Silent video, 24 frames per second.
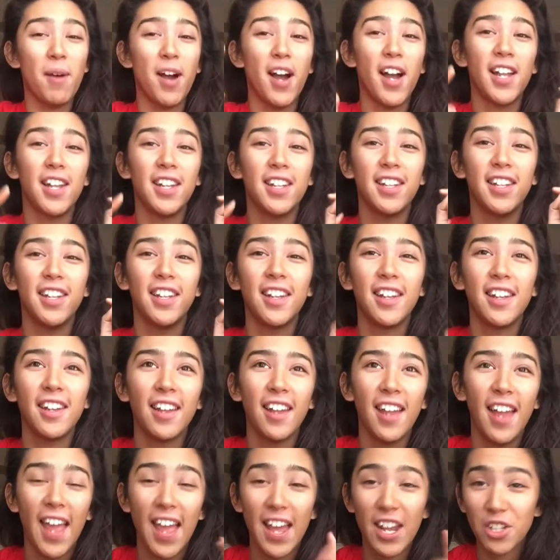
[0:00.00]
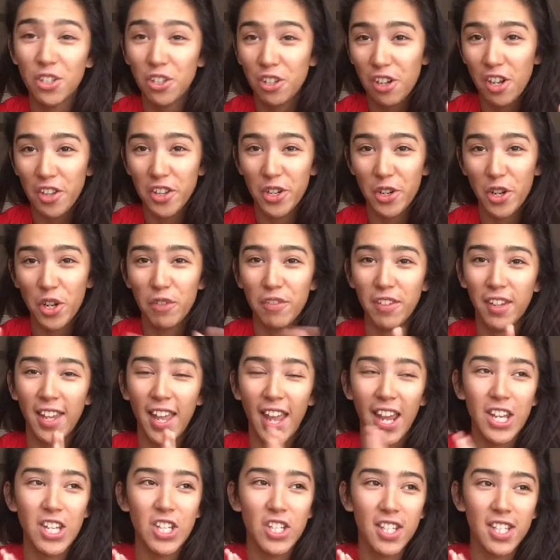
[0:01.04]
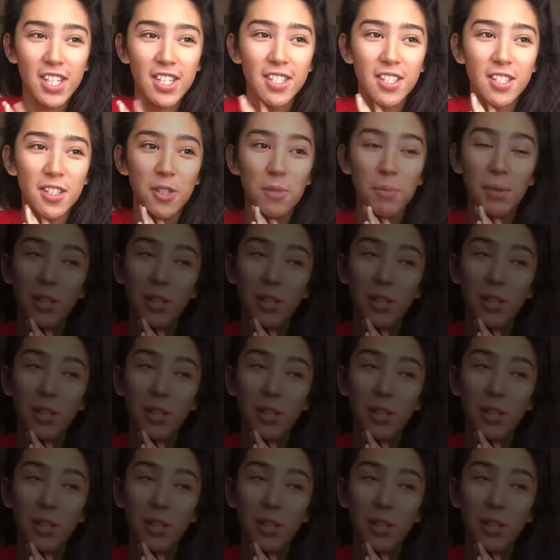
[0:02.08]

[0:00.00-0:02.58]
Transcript: button, and turn on the notifications to